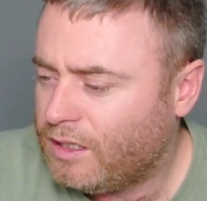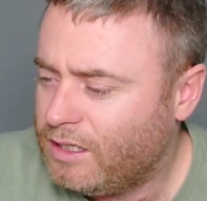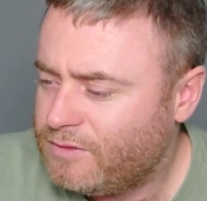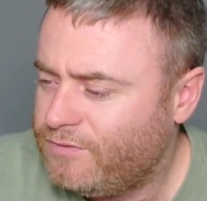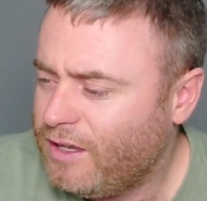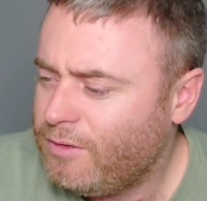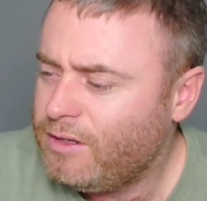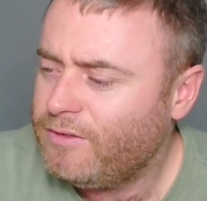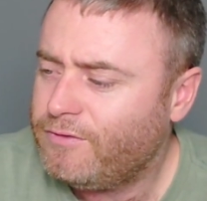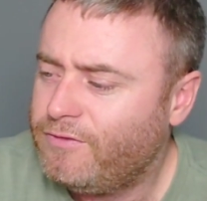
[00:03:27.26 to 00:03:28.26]
It is
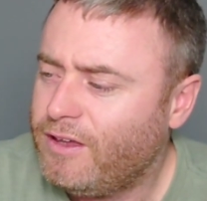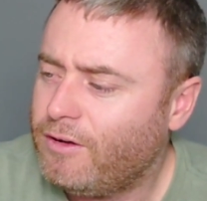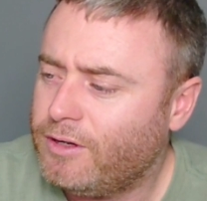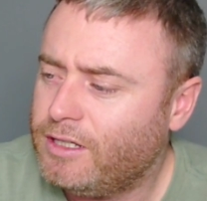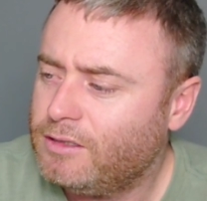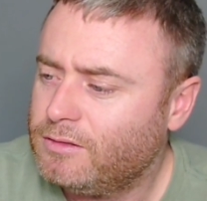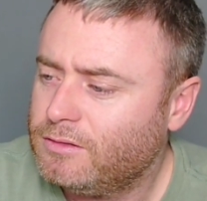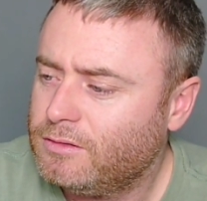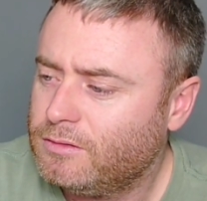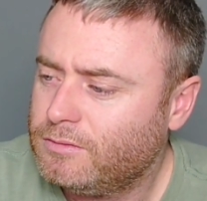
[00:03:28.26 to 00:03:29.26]
very, very
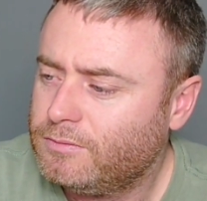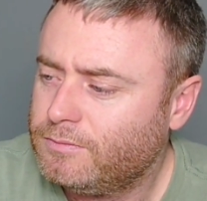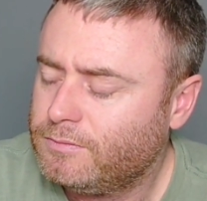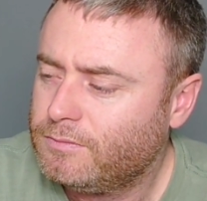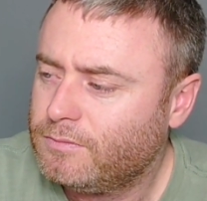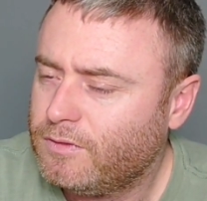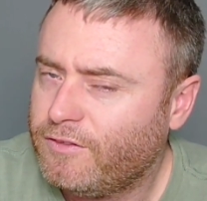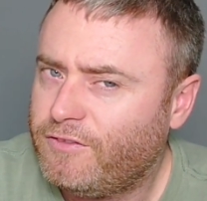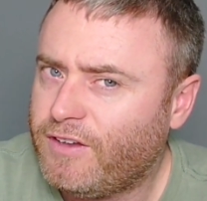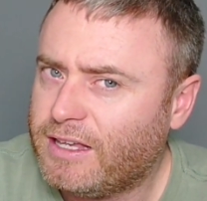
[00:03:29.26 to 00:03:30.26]

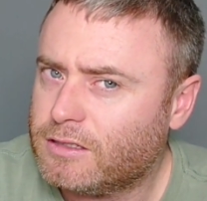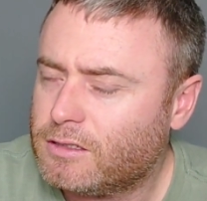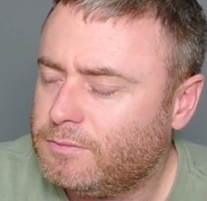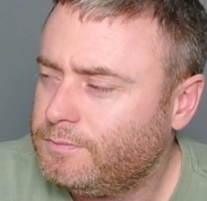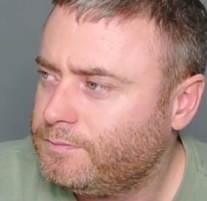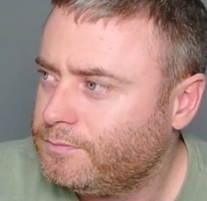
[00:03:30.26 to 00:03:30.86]
faint.